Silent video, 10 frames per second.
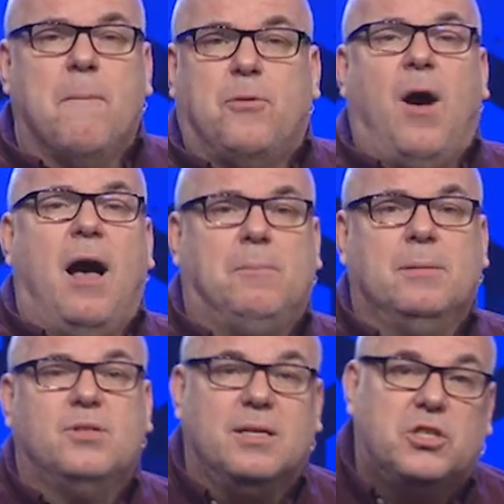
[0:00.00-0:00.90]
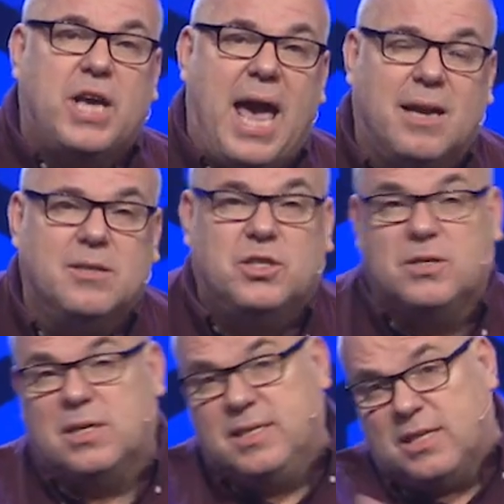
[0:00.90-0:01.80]
problems and
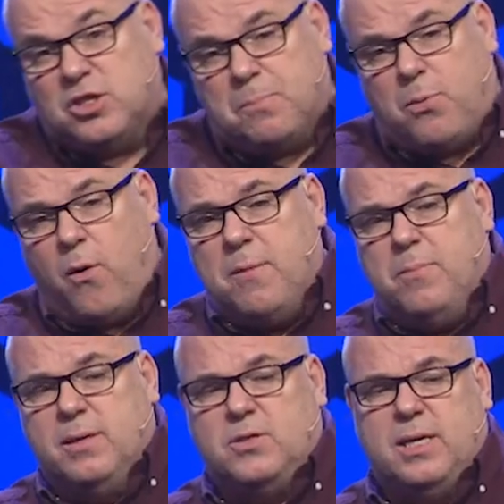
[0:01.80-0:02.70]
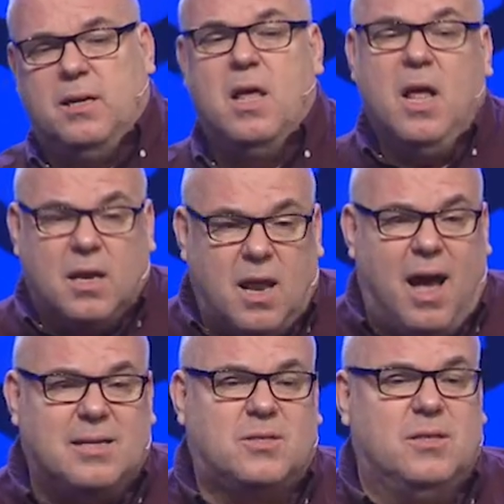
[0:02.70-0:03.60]
challenges and disappointments and
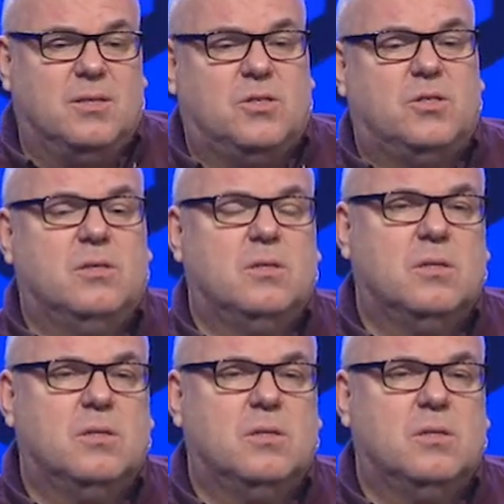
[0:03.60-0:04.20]
losses?